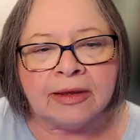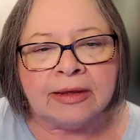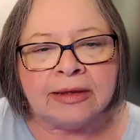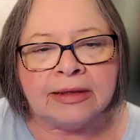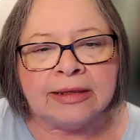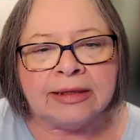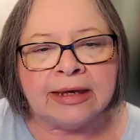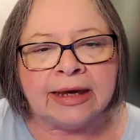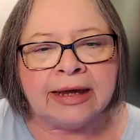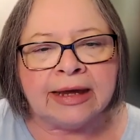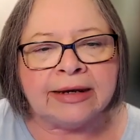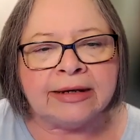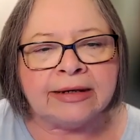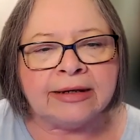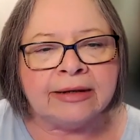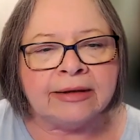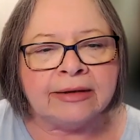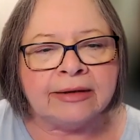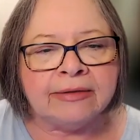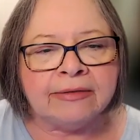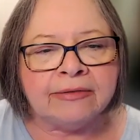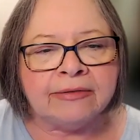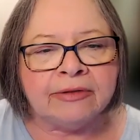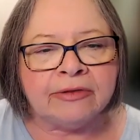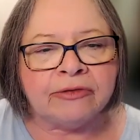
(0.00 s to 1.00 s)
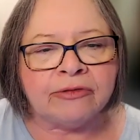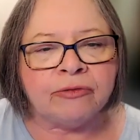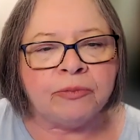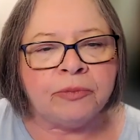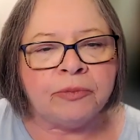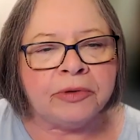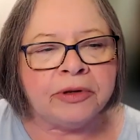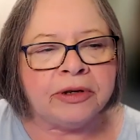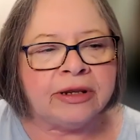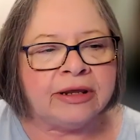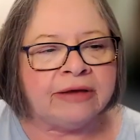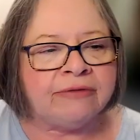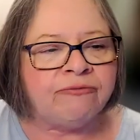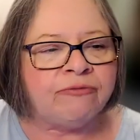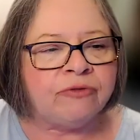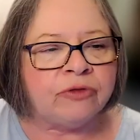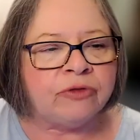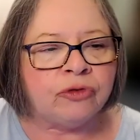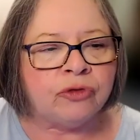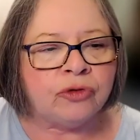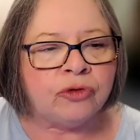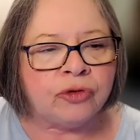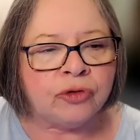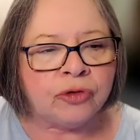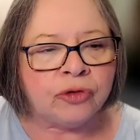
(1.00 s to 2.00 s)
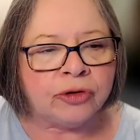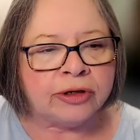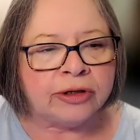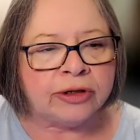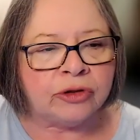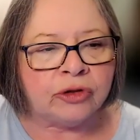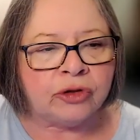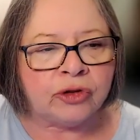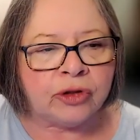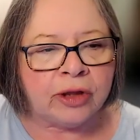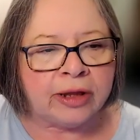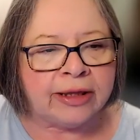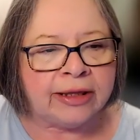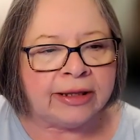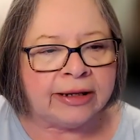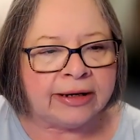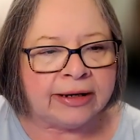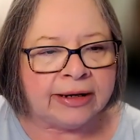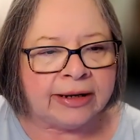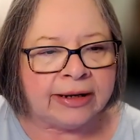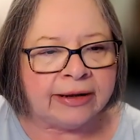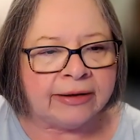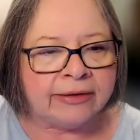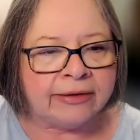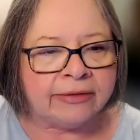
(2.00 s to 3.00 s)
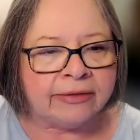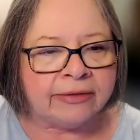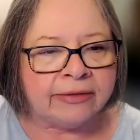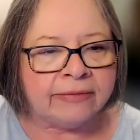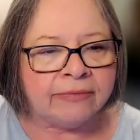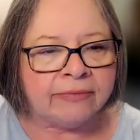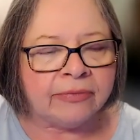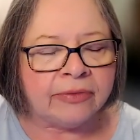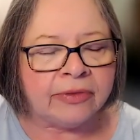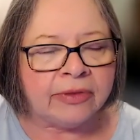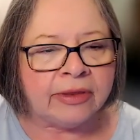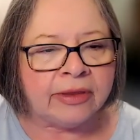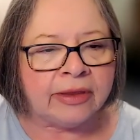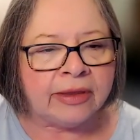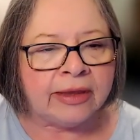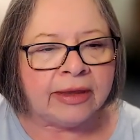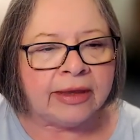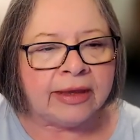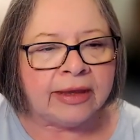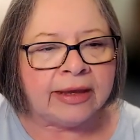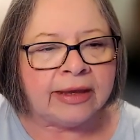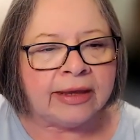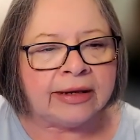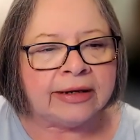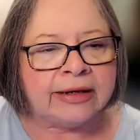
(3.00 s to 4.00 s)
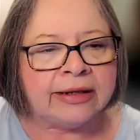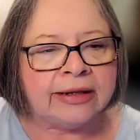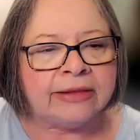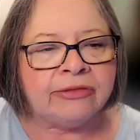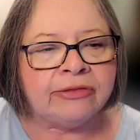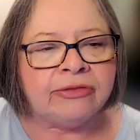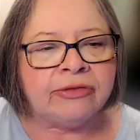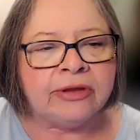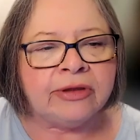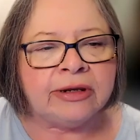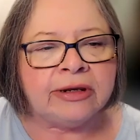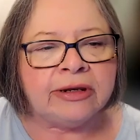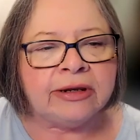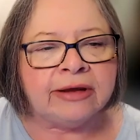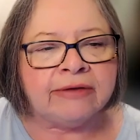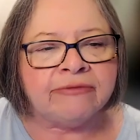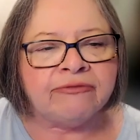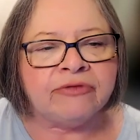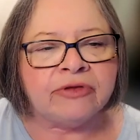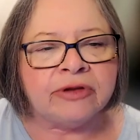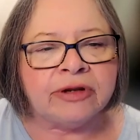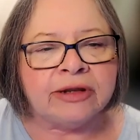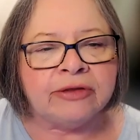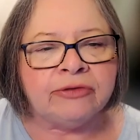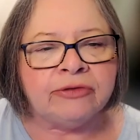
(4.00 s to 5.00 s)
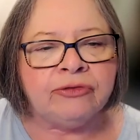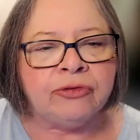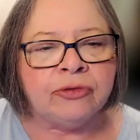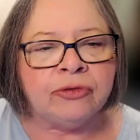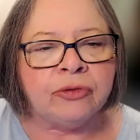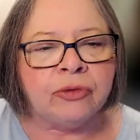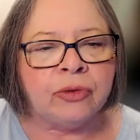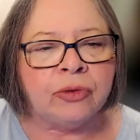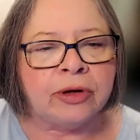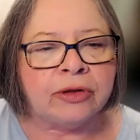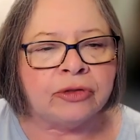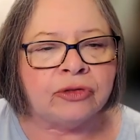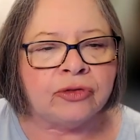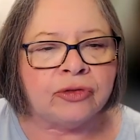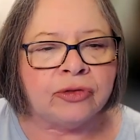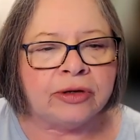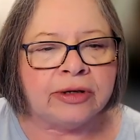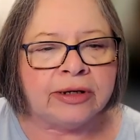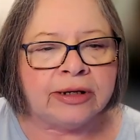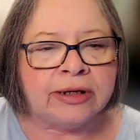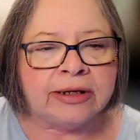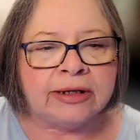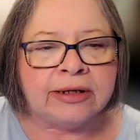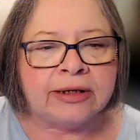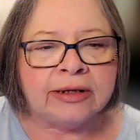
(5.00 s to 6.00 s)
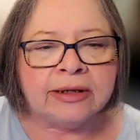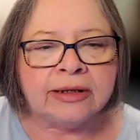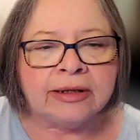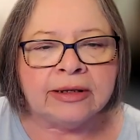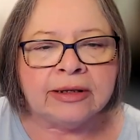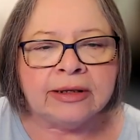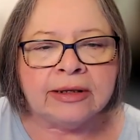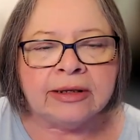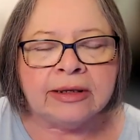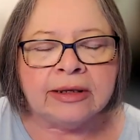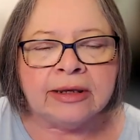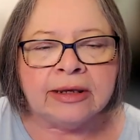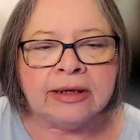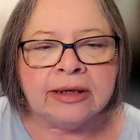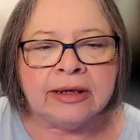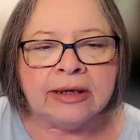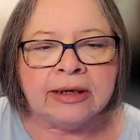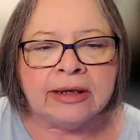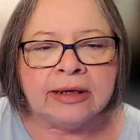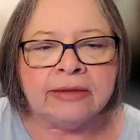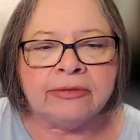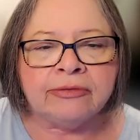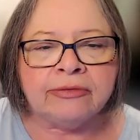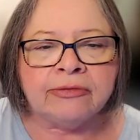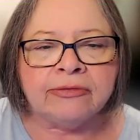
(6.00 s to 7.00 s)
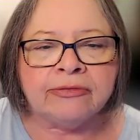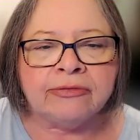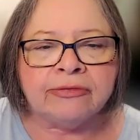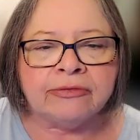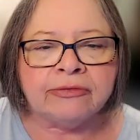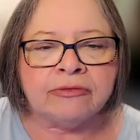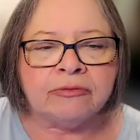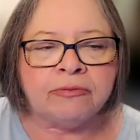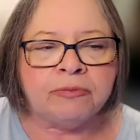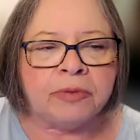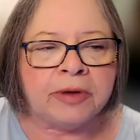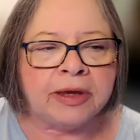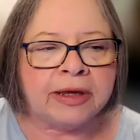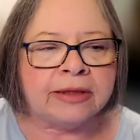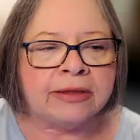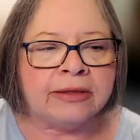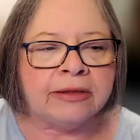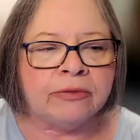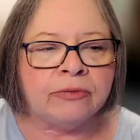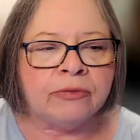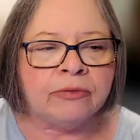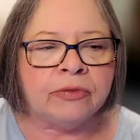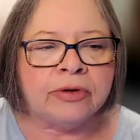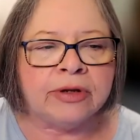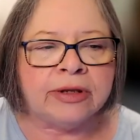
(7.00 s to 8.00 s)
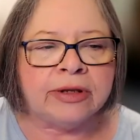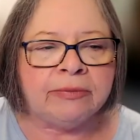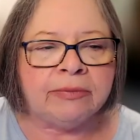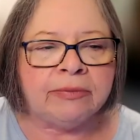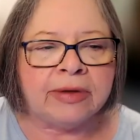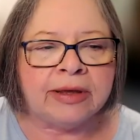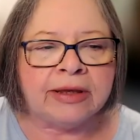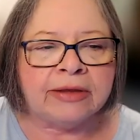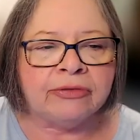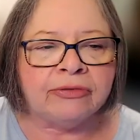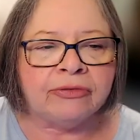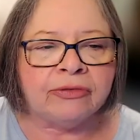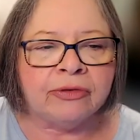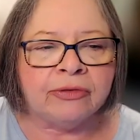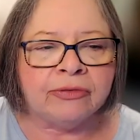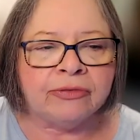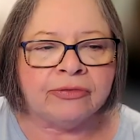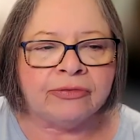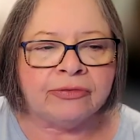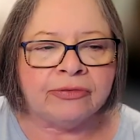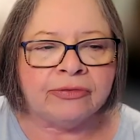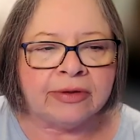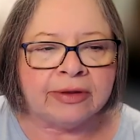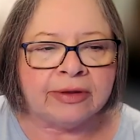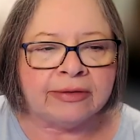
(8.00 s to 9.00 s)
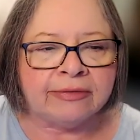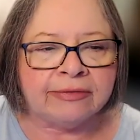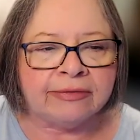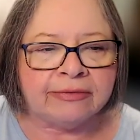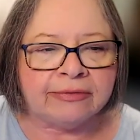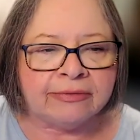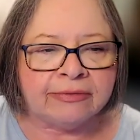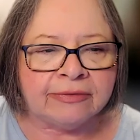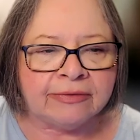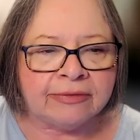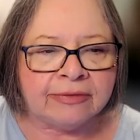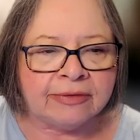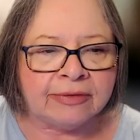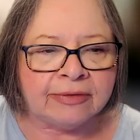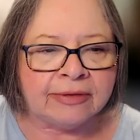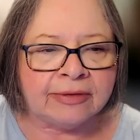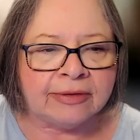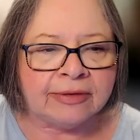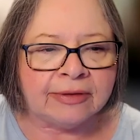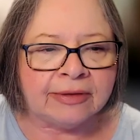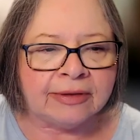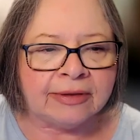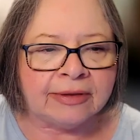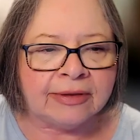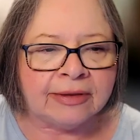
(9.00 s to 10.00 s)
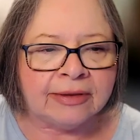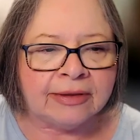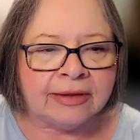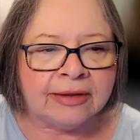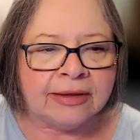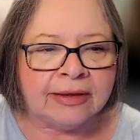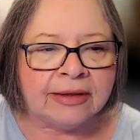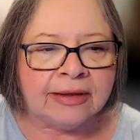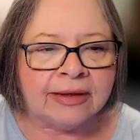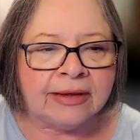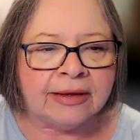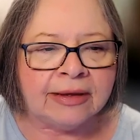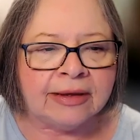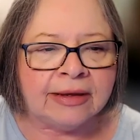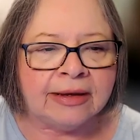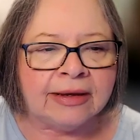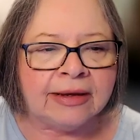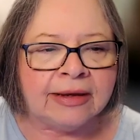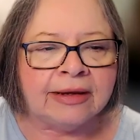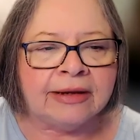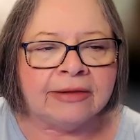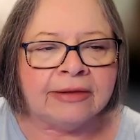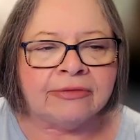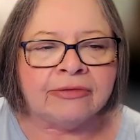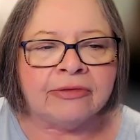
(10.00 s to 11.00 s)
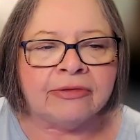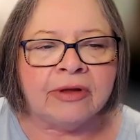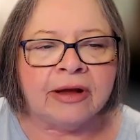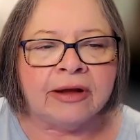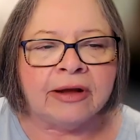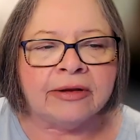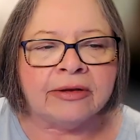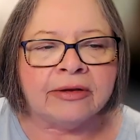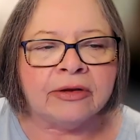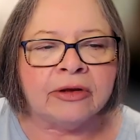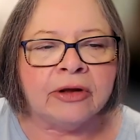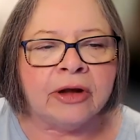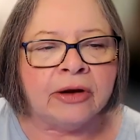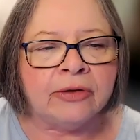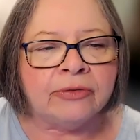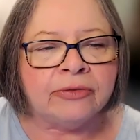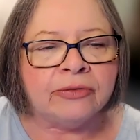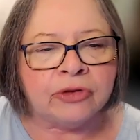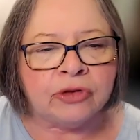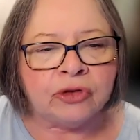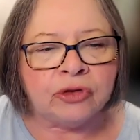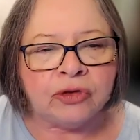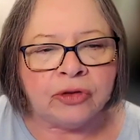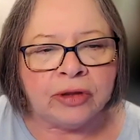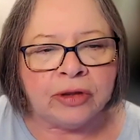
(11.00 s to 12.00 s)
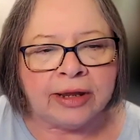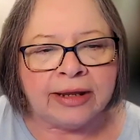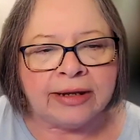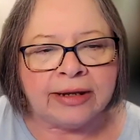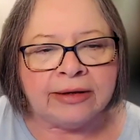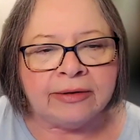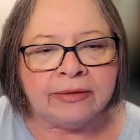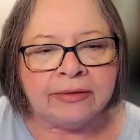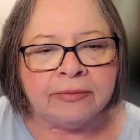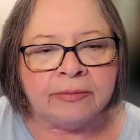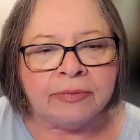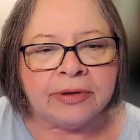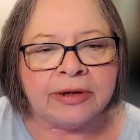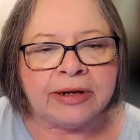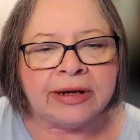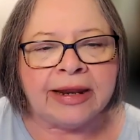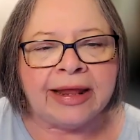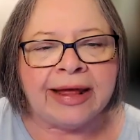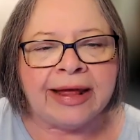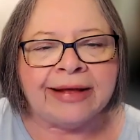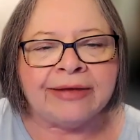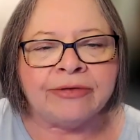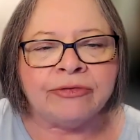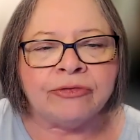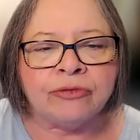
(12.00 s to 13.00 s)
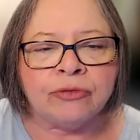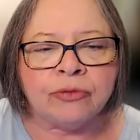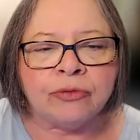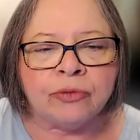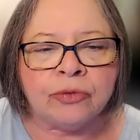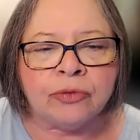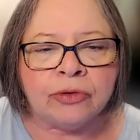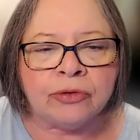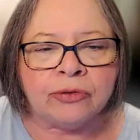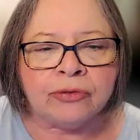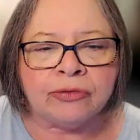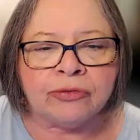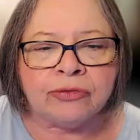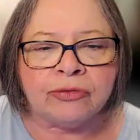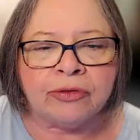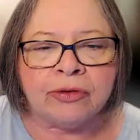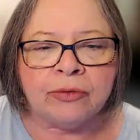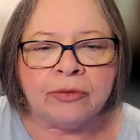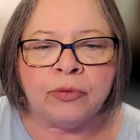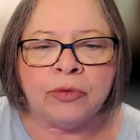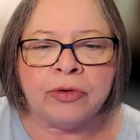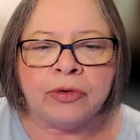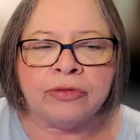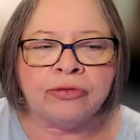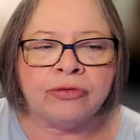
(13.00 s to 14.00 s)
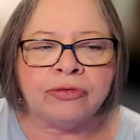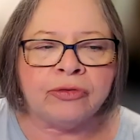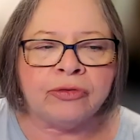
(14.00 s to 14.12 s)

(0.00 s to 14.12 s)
Yet this belief is surely shaken now, at least enough to let you question it and to suspect it really makes no sense. It is not gone as yet, but lacks the roots that once